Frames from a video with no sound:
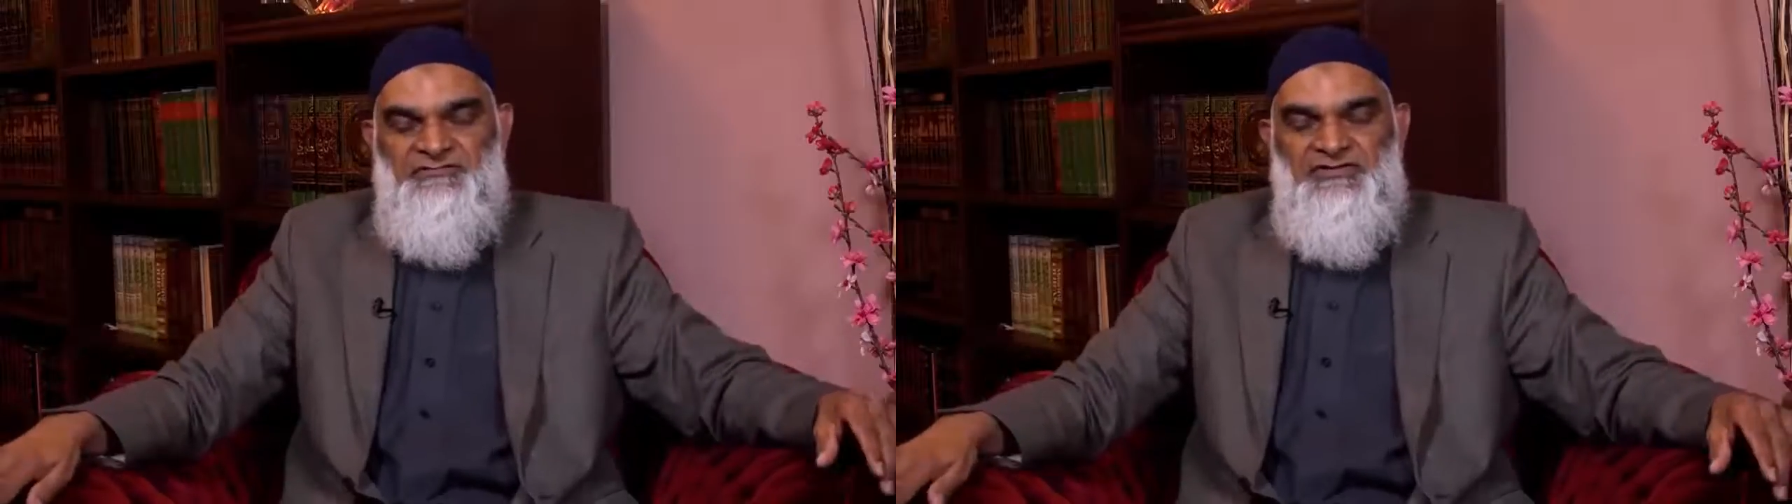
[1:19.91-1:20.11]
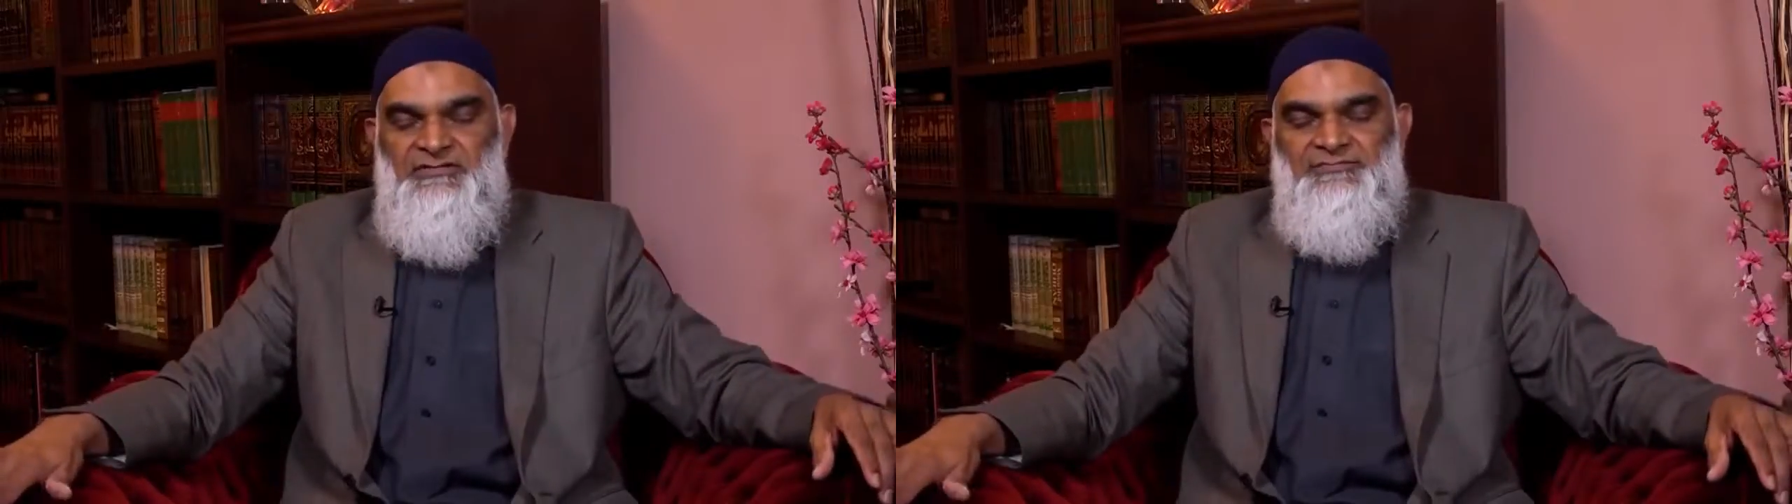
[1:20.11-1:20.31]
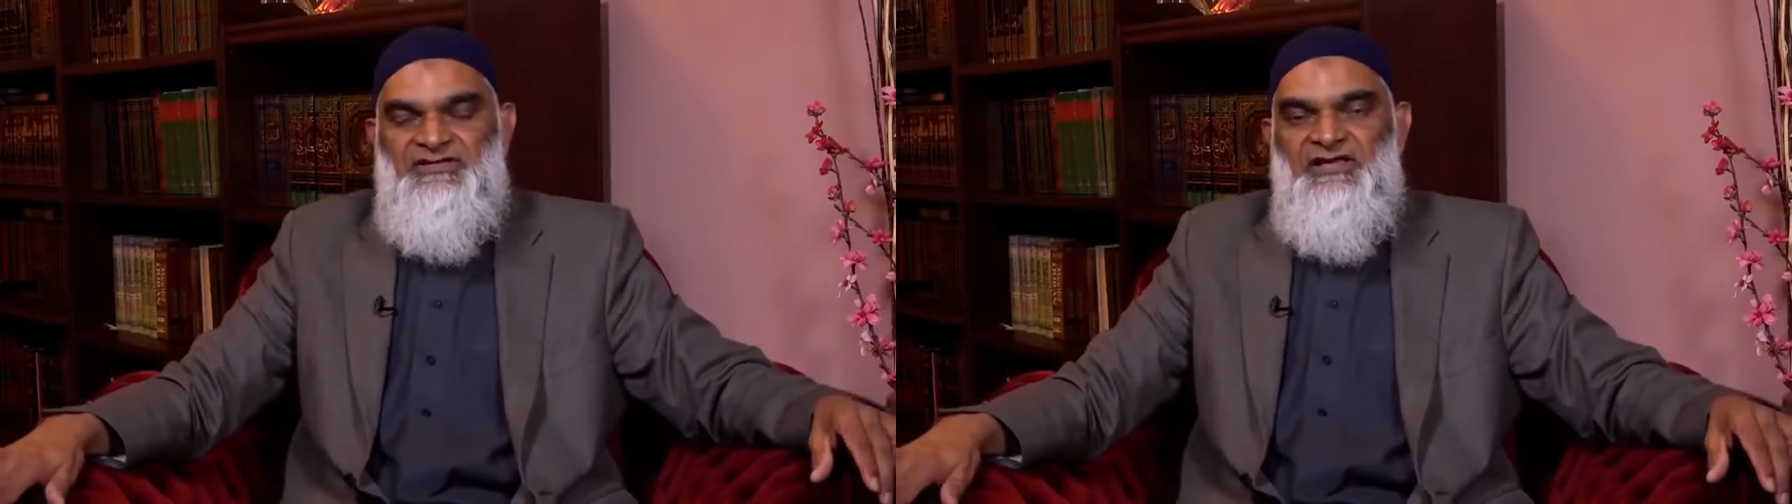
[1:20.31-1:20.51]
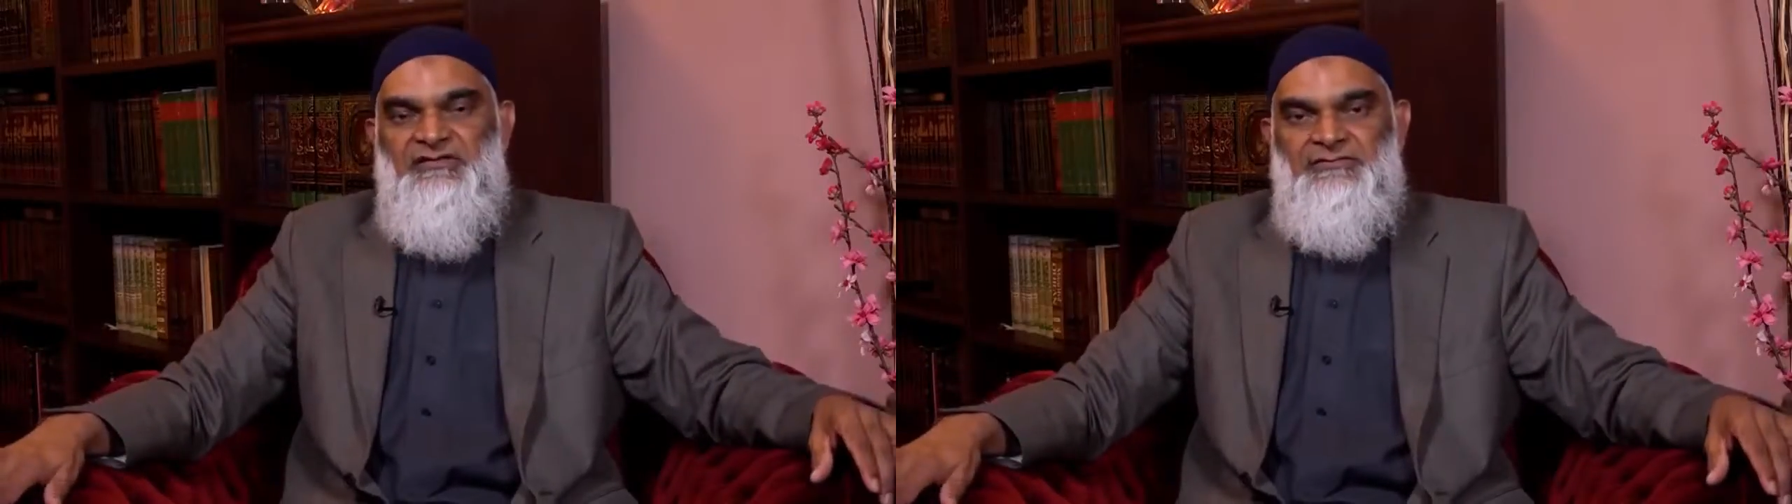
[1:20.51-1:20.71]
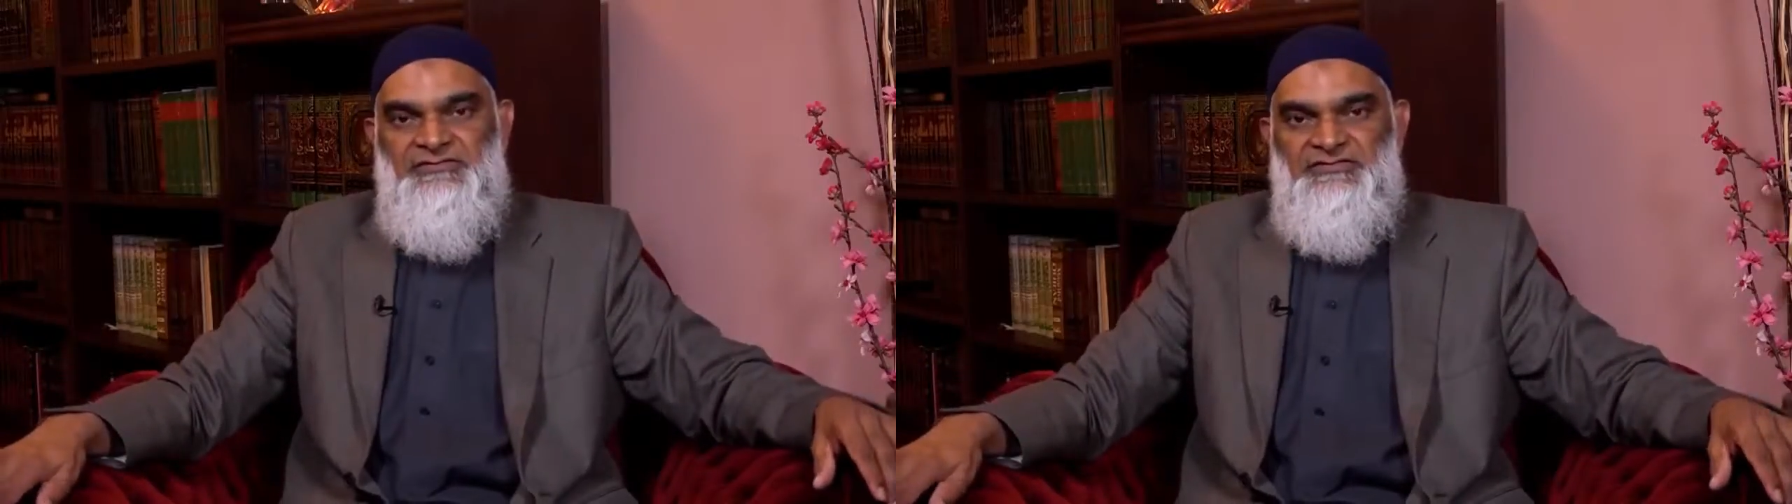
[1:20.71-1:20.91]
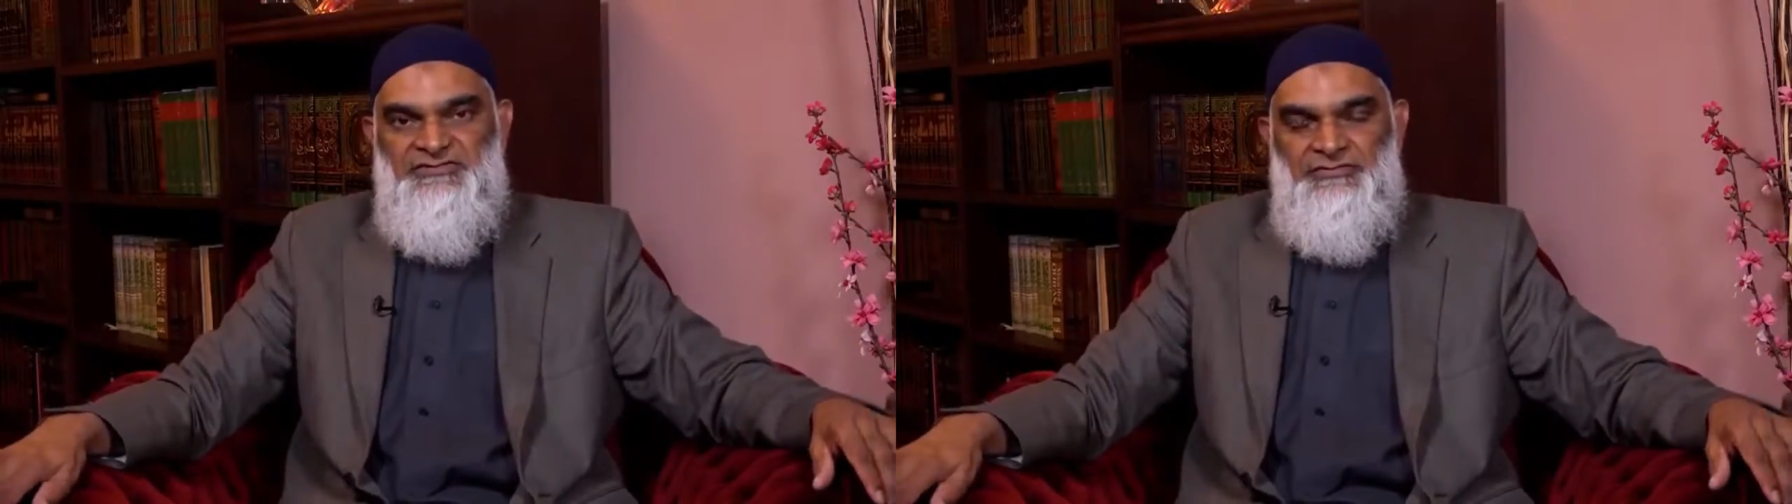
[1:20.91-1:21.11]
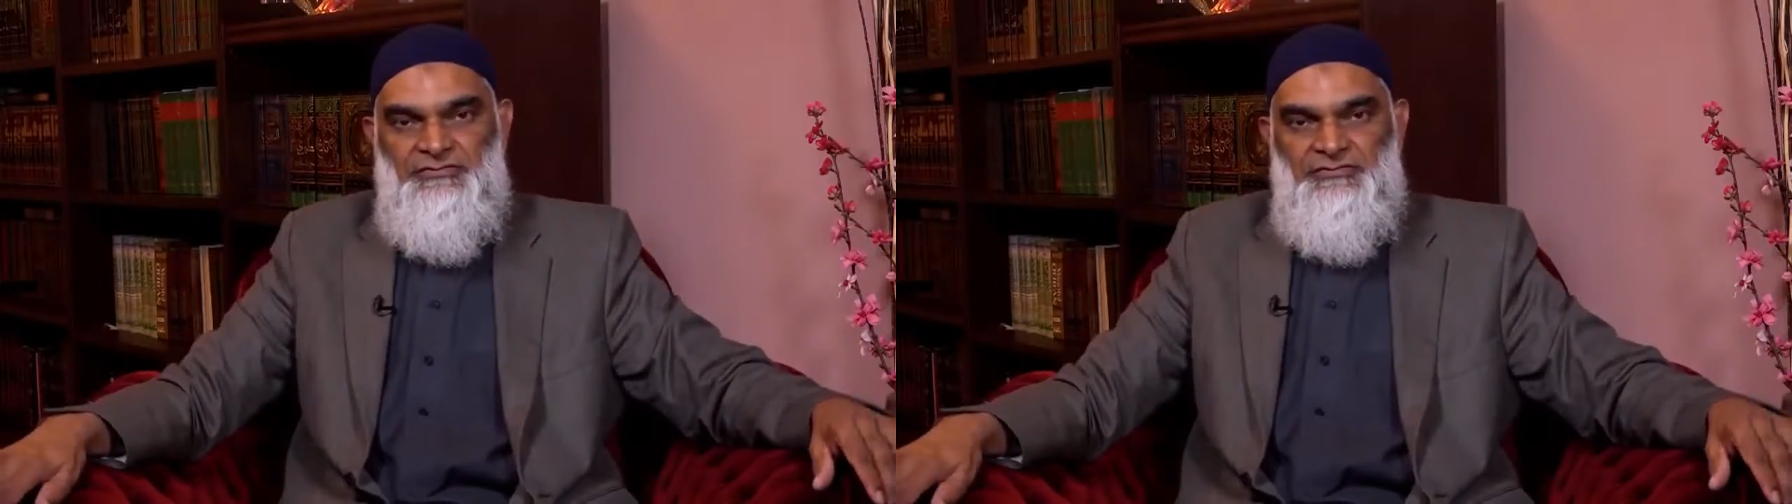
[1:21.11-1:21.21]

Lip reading: have not been able